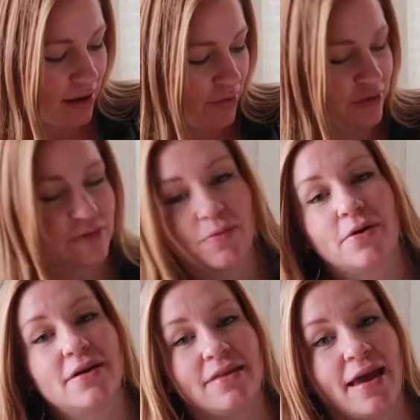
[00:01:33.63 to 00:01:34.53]
was
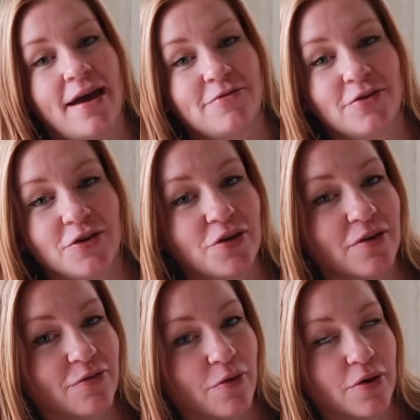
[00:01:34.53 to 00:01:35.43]
born in the afternoon
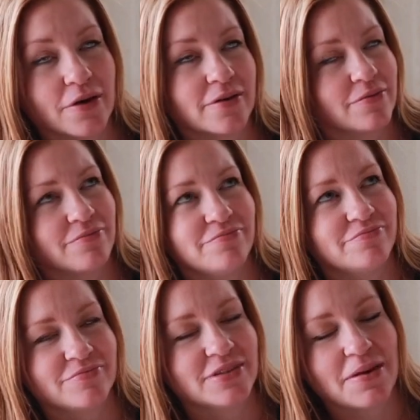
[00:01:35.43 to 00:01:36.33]
at
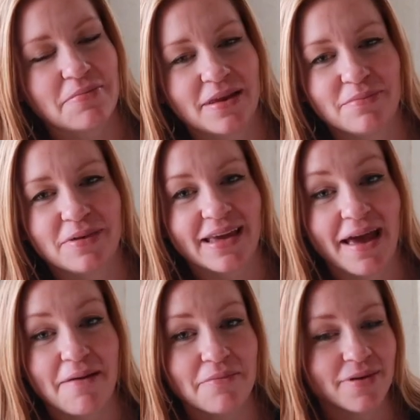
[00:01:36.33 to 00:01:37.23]
4-something
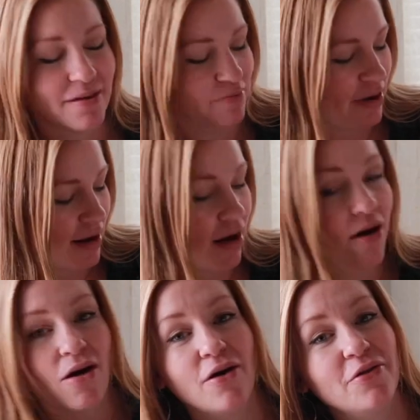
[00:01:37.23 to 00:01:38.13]
p.m. But
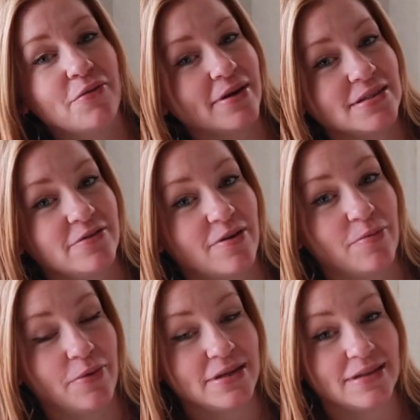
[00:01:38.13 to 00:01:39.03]
all the rest of our
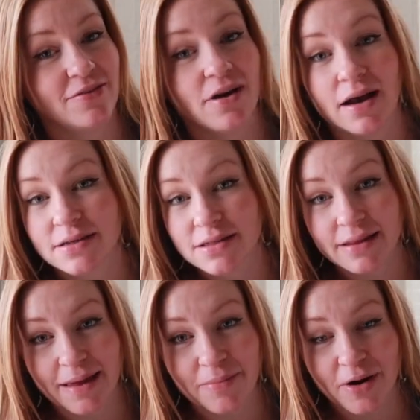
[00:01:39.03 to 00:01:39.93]
boys have gone into
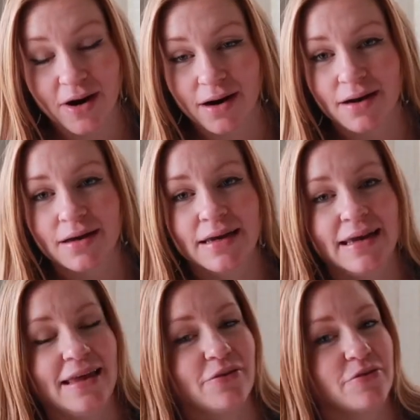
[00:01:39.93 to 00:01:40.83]
labor
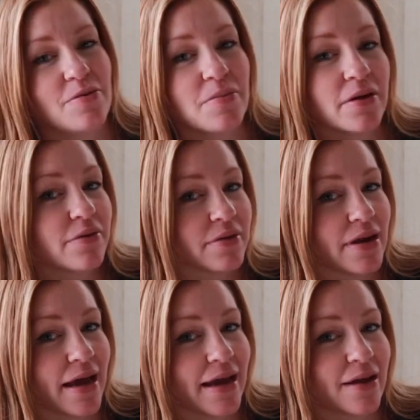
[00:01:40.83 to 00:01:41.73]
either in the middle of the
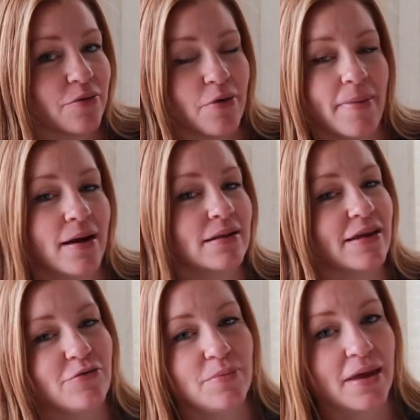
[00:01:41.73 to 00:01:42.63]
night or about
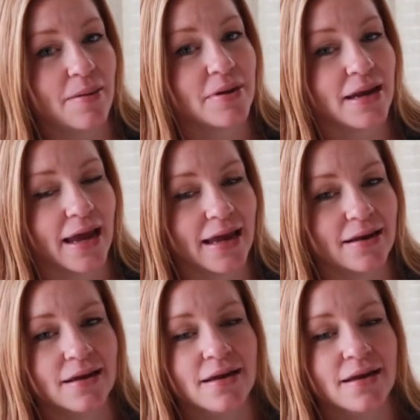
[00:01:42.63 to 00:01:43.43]
11 p.m. at night,